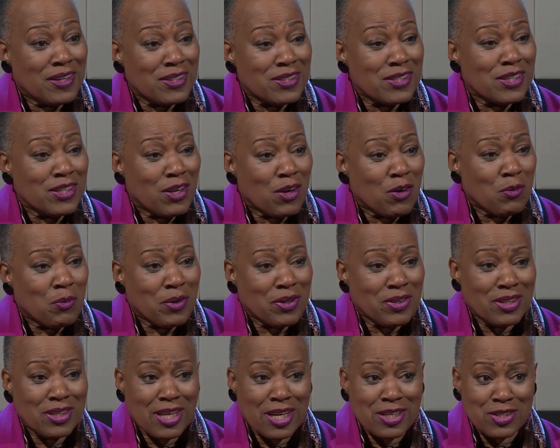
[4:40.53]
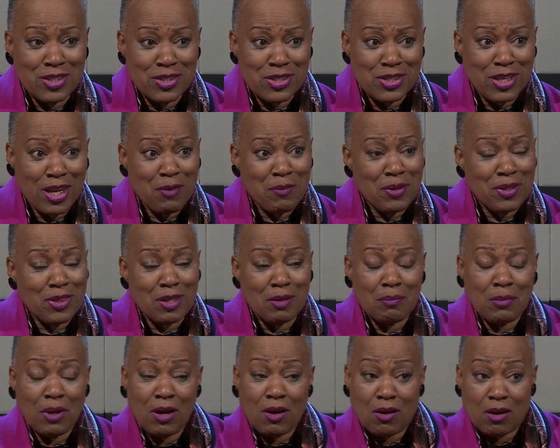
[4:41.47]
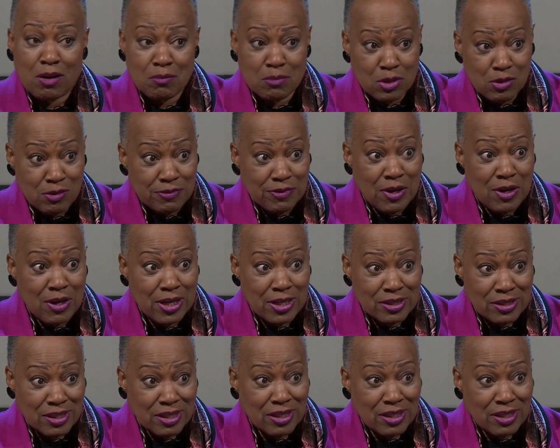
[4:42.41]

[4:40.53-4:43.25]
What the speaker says: to know whether they should stay with them or move on?